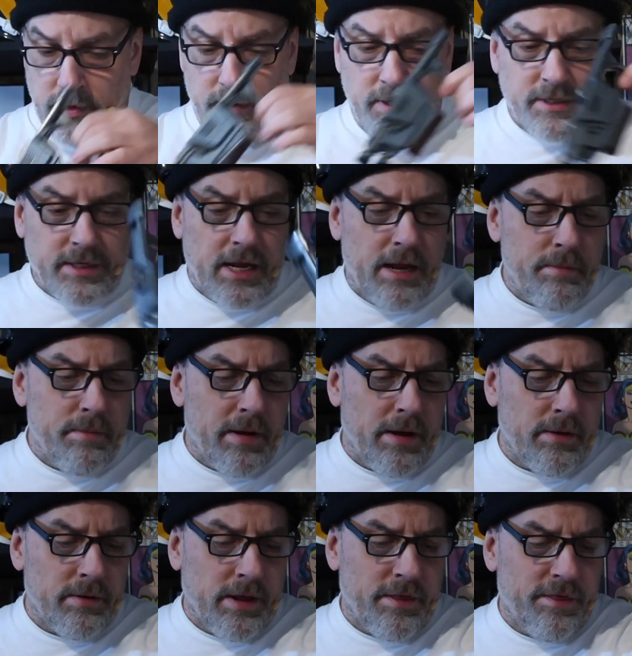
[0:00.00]
This came
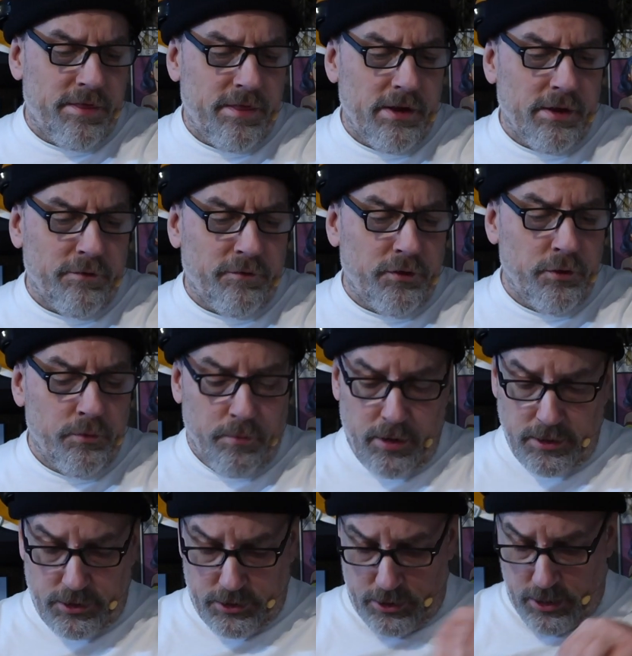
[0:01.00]
out, I think, a few
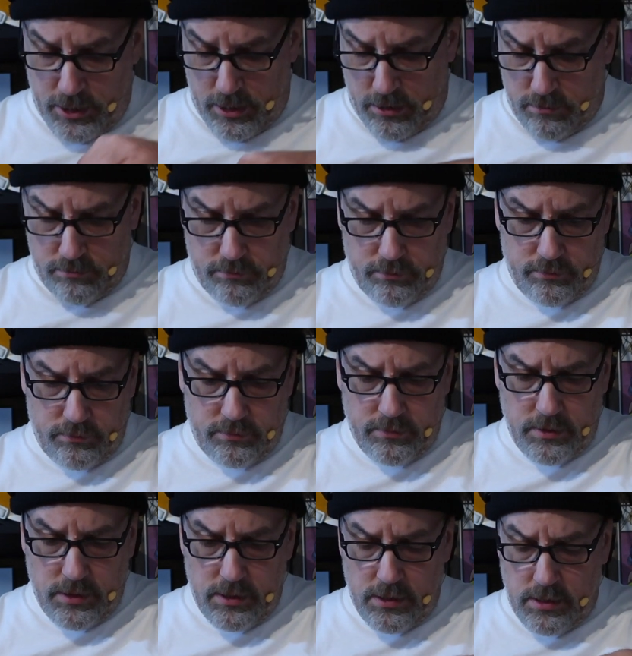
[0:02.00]
months ago.
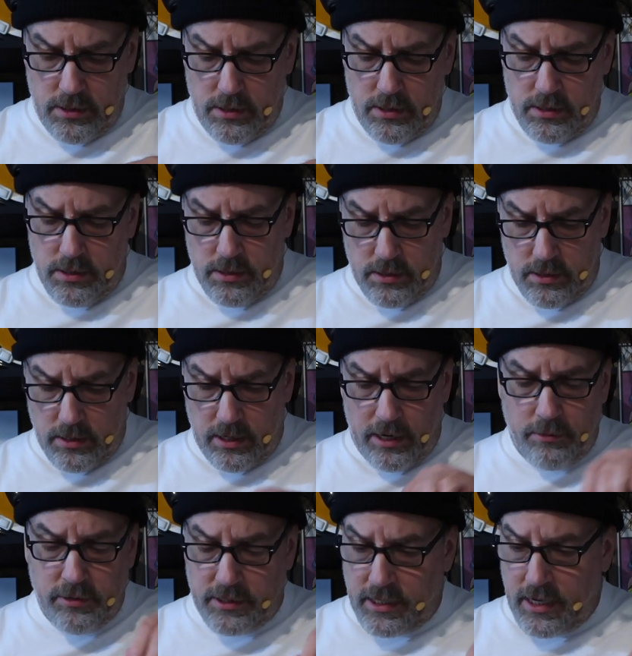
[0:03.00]

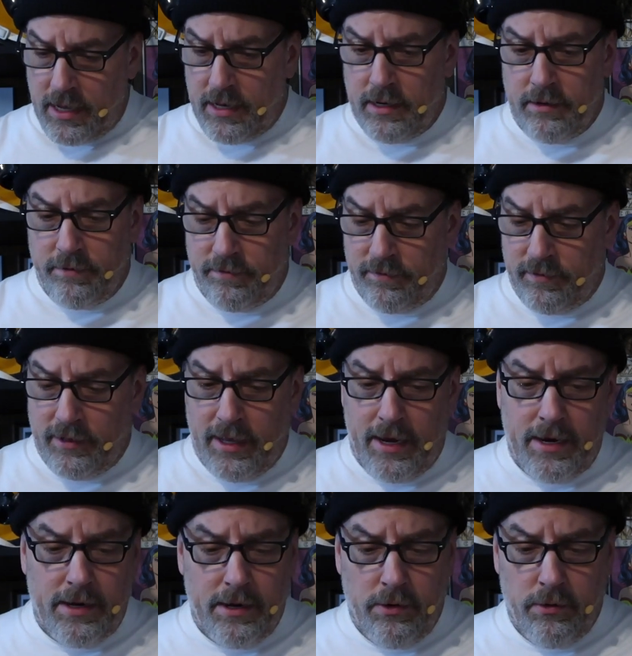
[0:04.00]
I was kind of
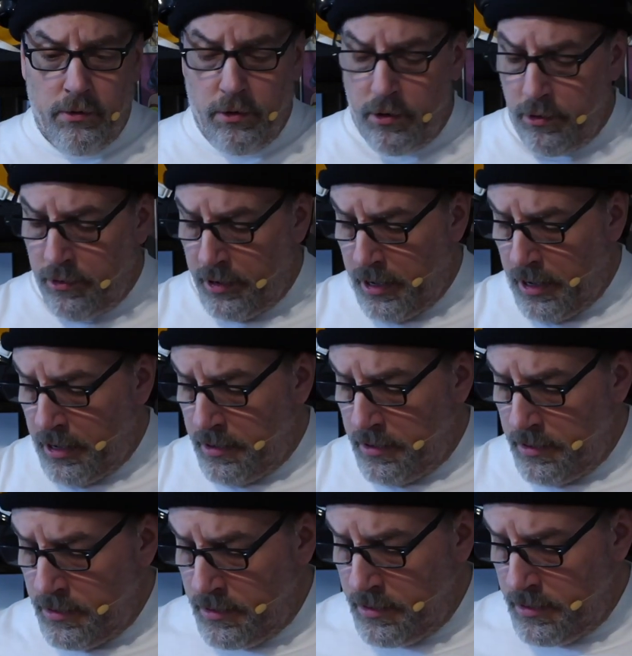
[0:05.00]
late in ordering it.
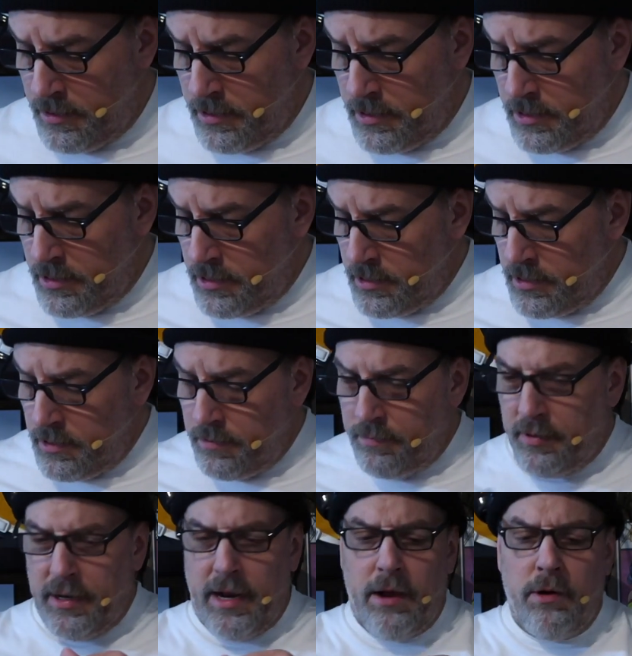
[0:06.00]

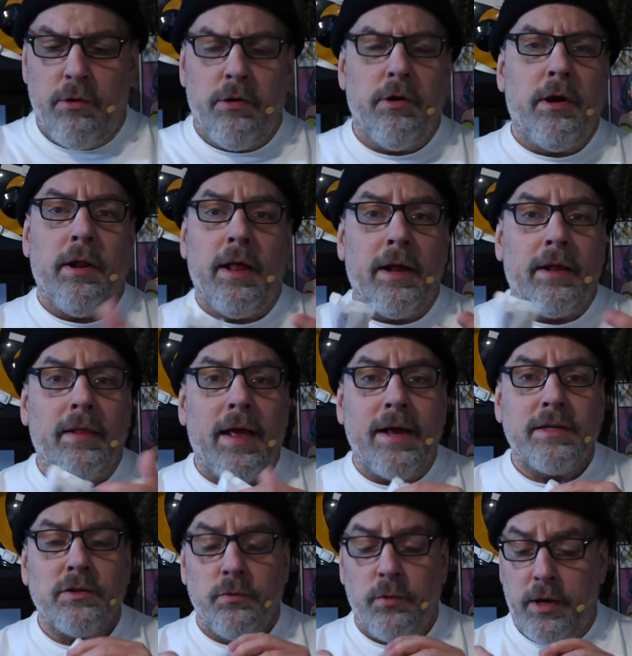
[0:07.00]
But I ordered it like
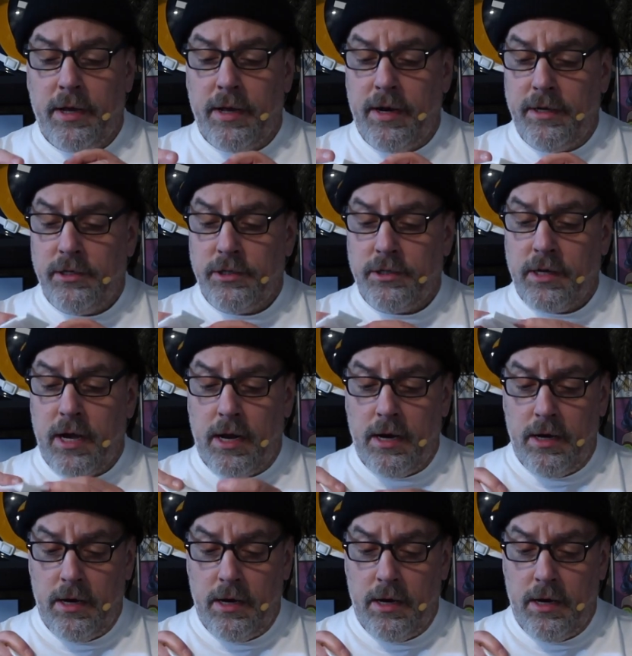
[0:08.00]
last week and I just got